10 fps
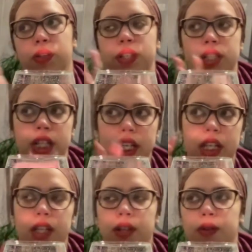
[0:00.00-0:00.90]
or it's
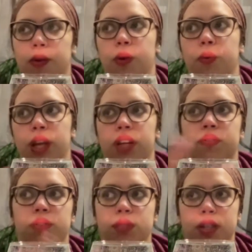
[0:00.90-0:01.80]
taking you away
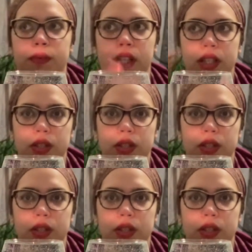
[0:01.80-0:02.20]
from something.